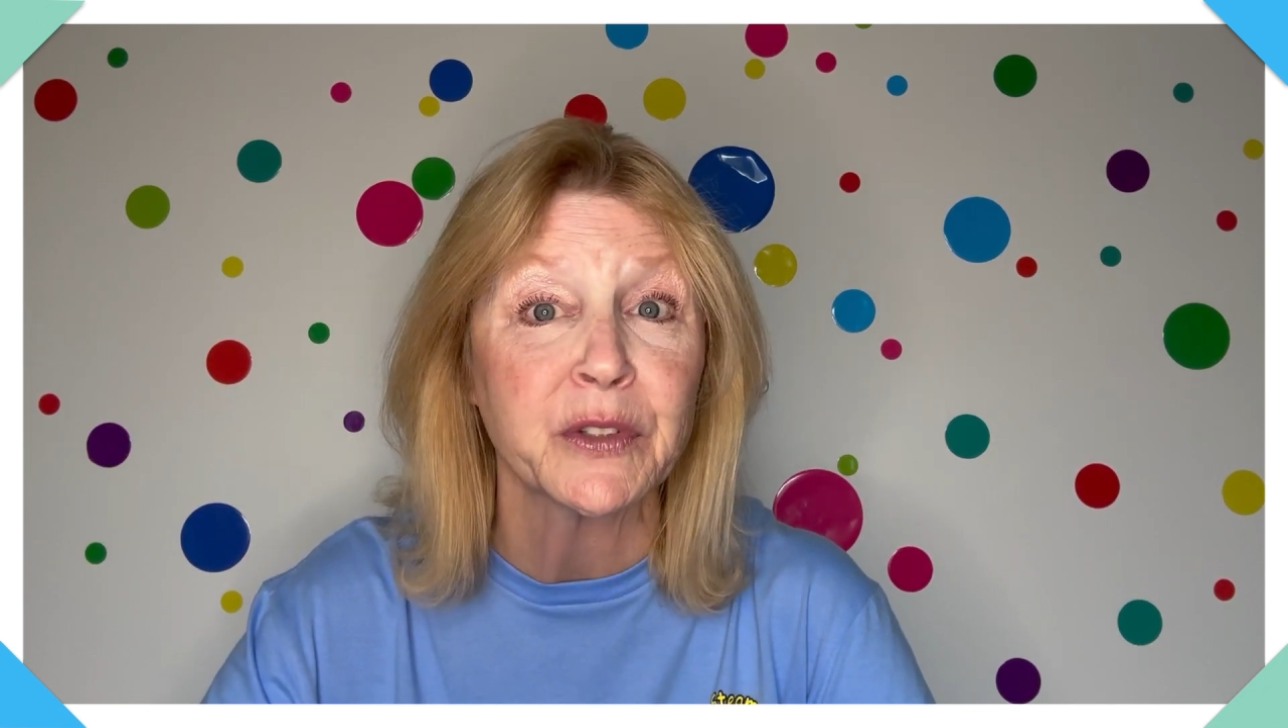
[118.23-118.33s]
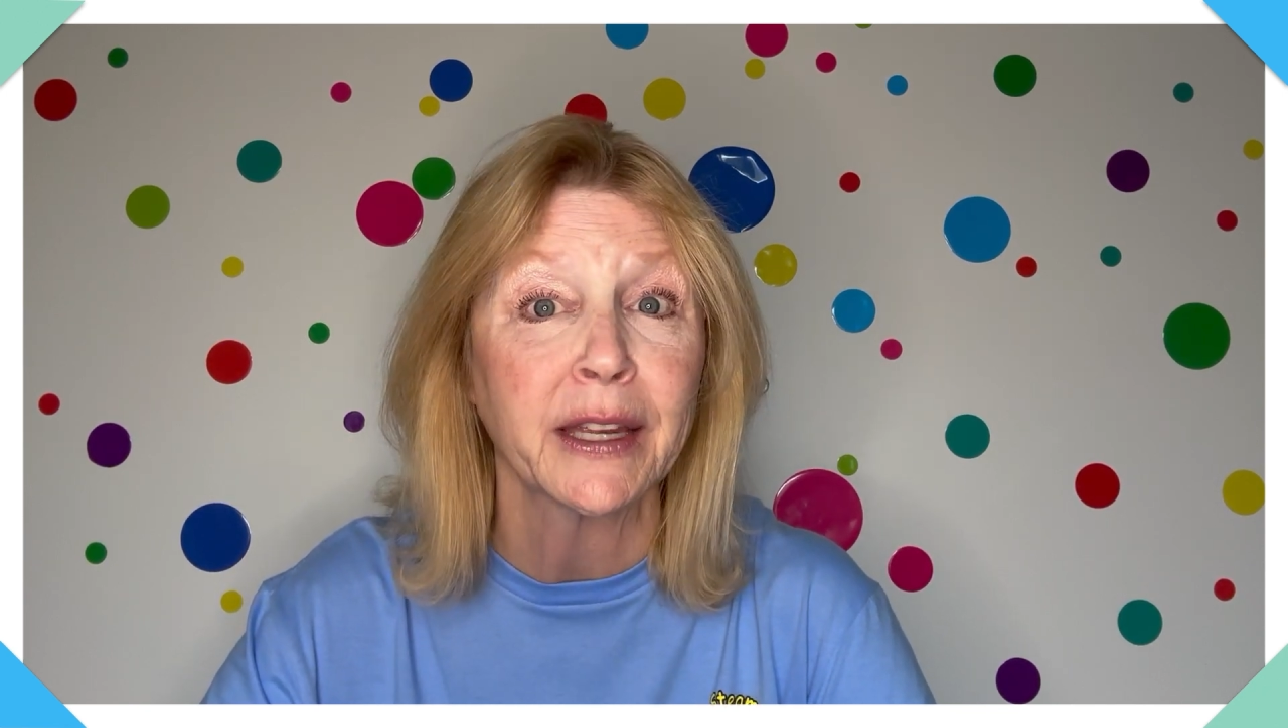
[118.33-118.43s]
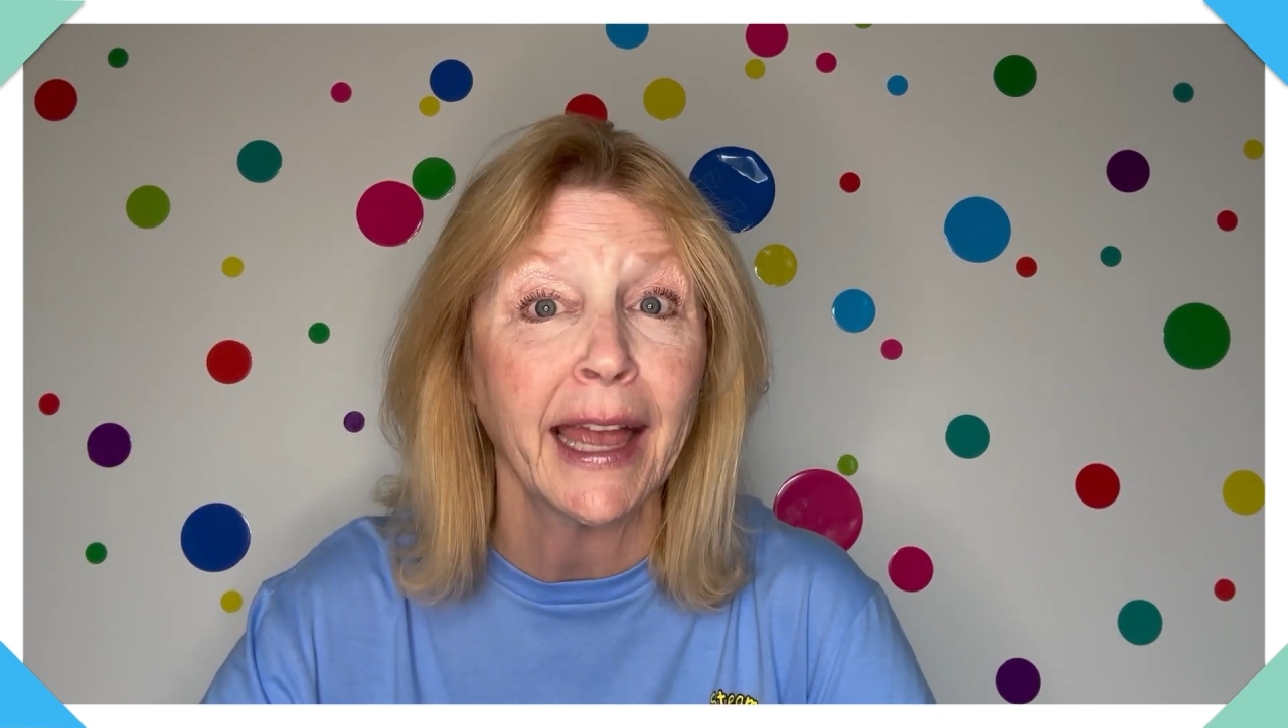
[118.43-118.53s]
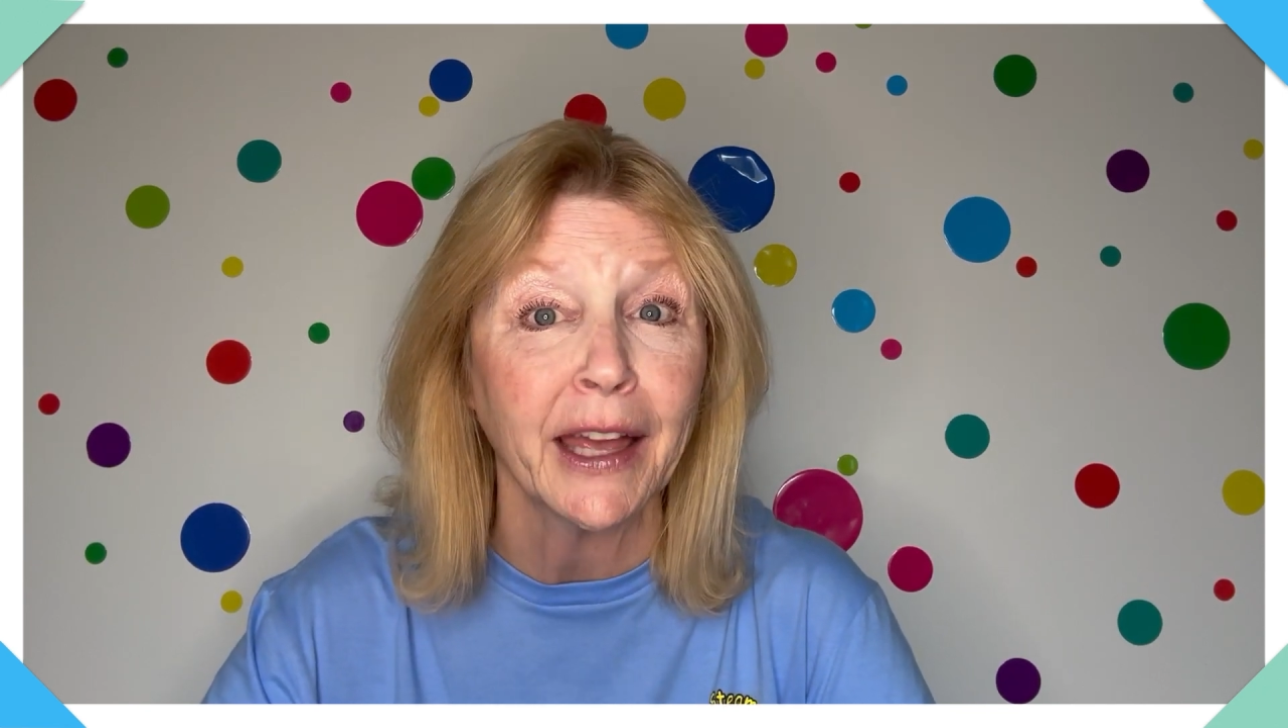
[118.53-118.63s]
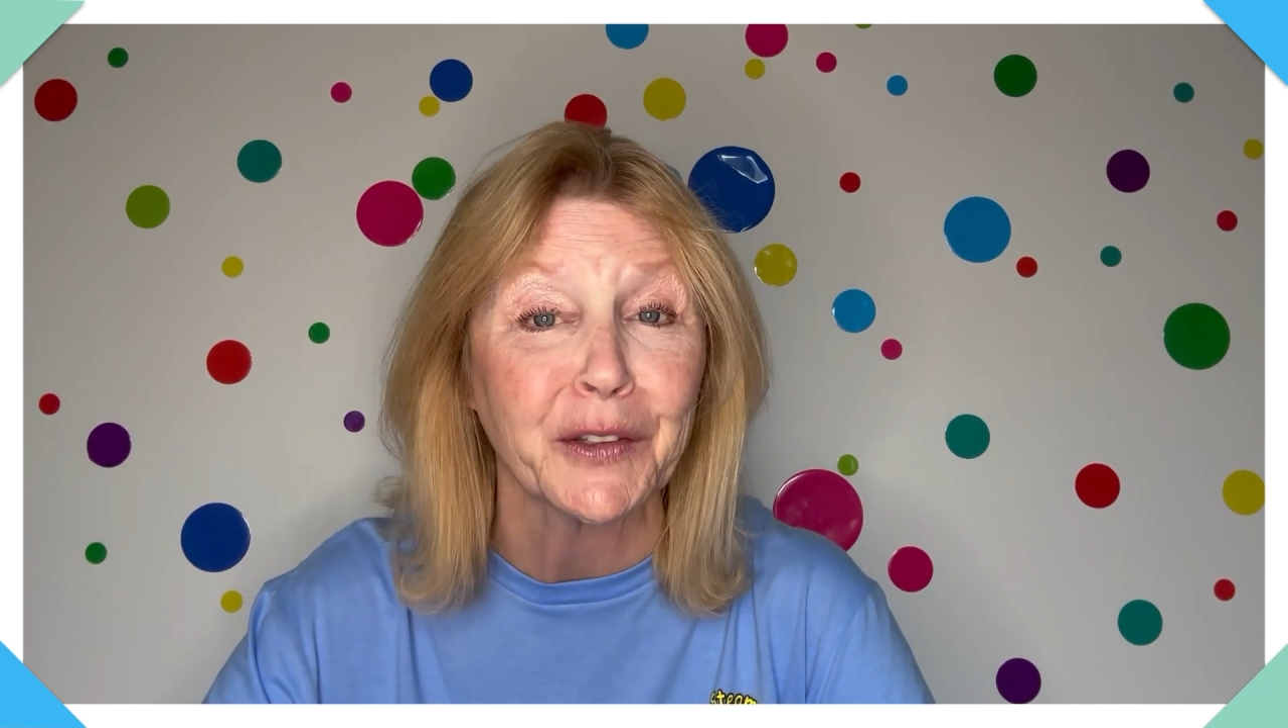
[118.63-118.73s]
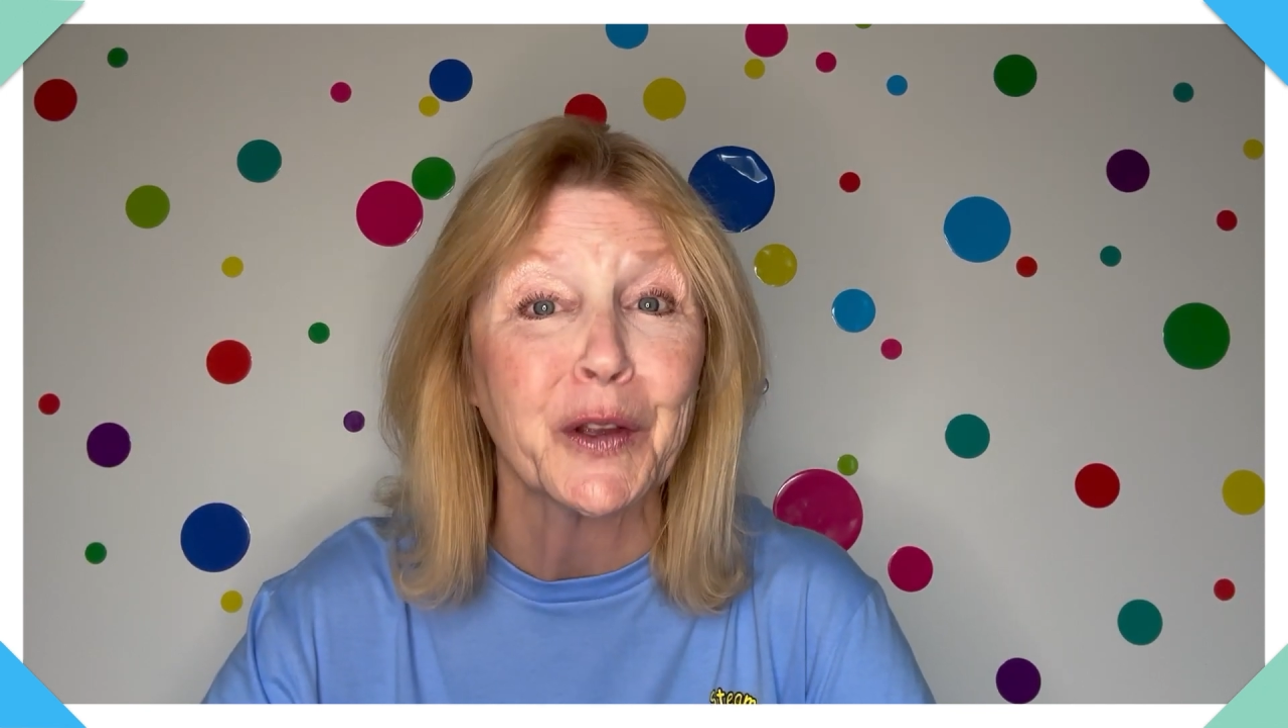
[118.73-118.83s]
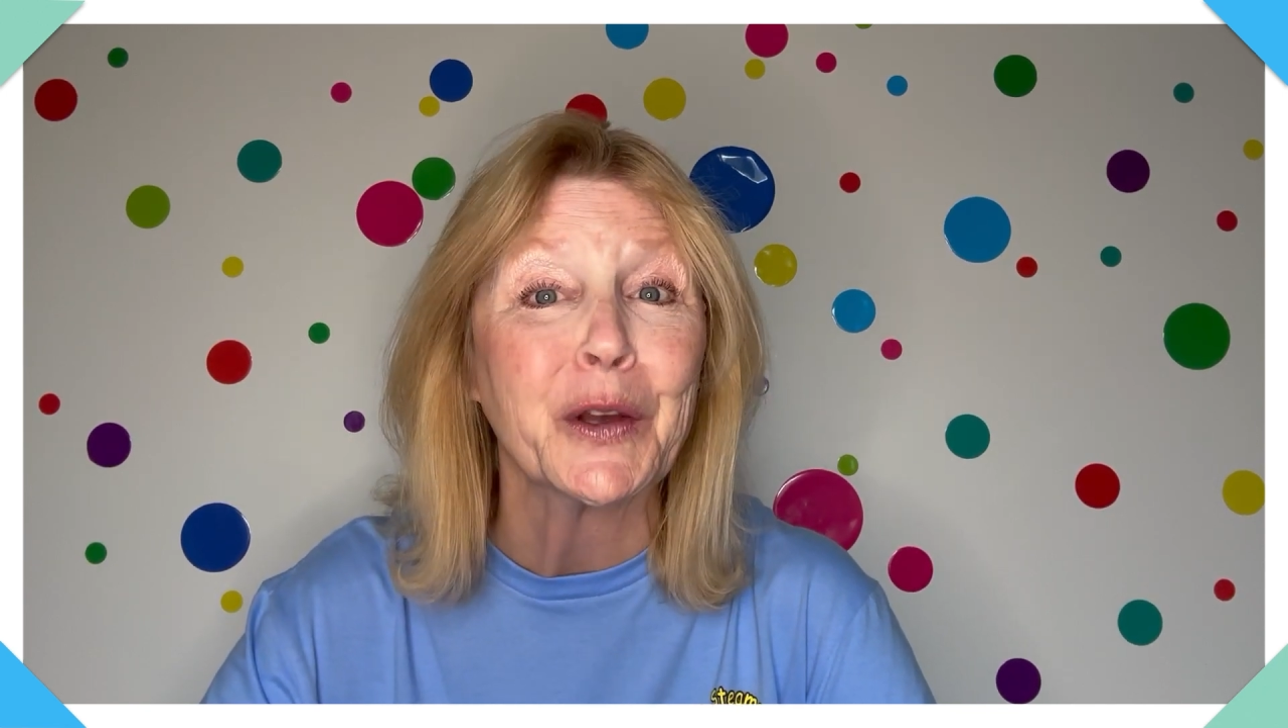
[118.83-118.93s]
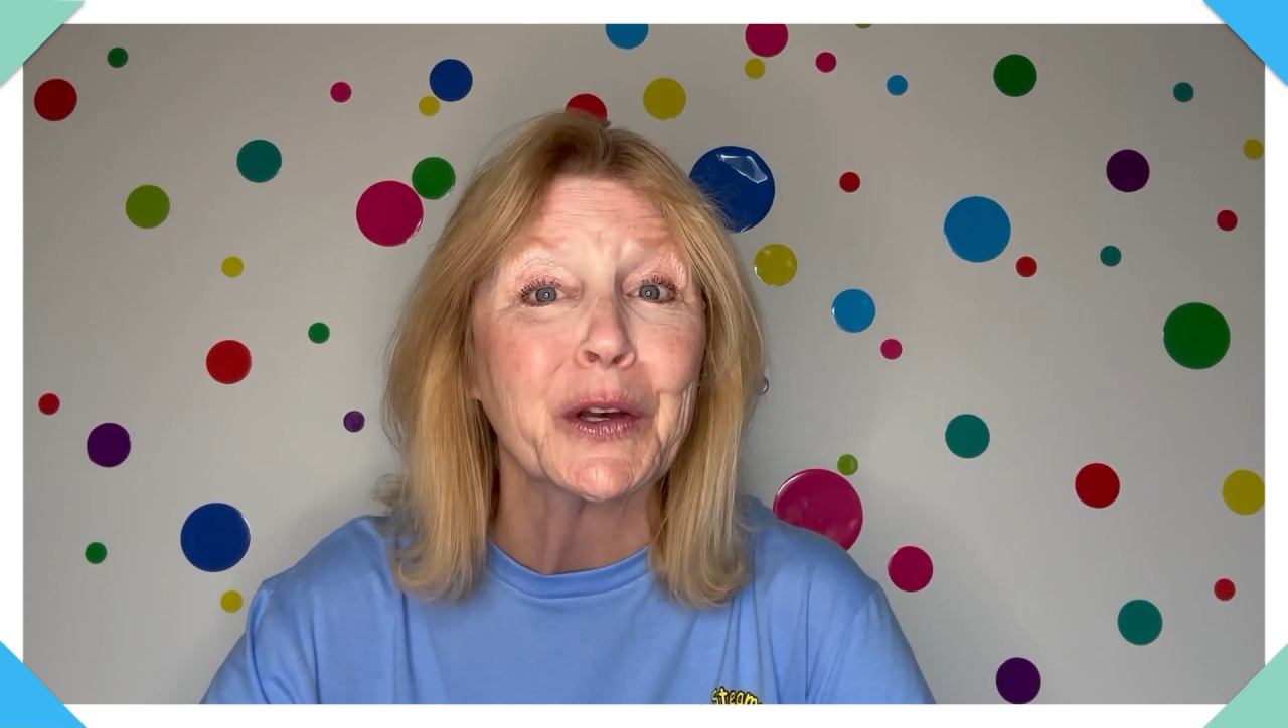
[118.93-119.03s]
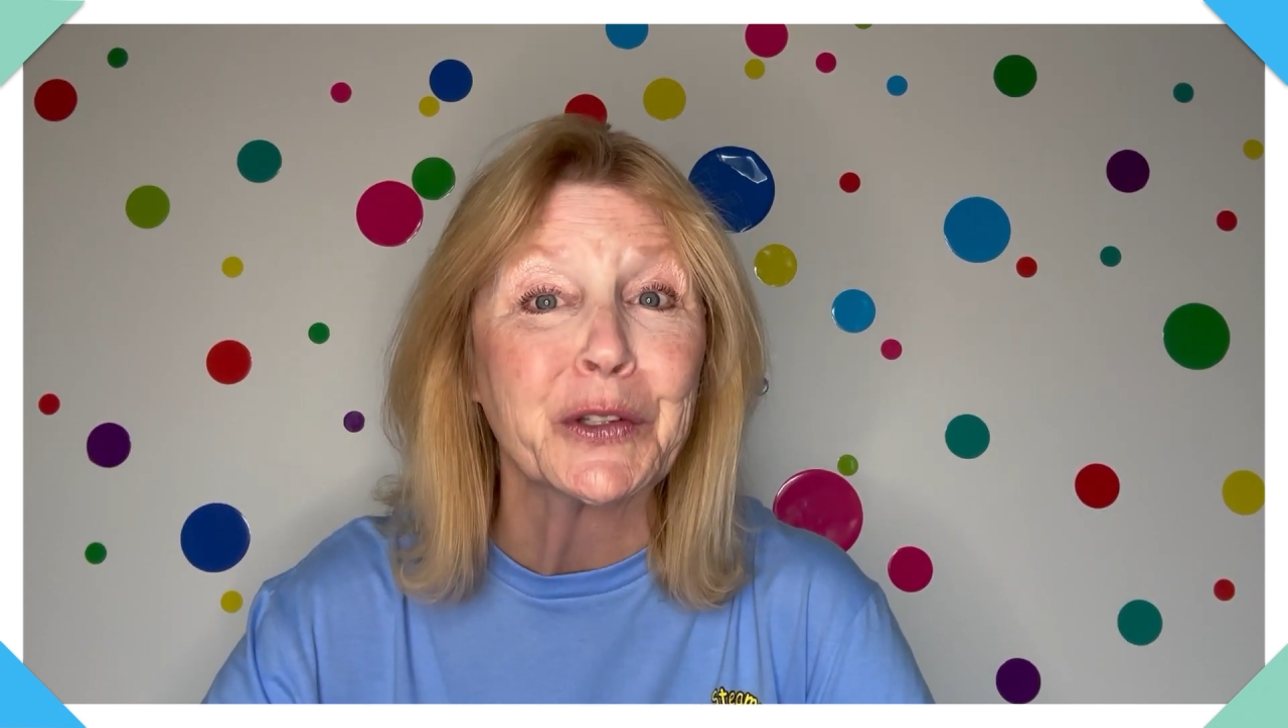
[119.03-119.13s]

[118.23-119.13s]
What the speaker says: again,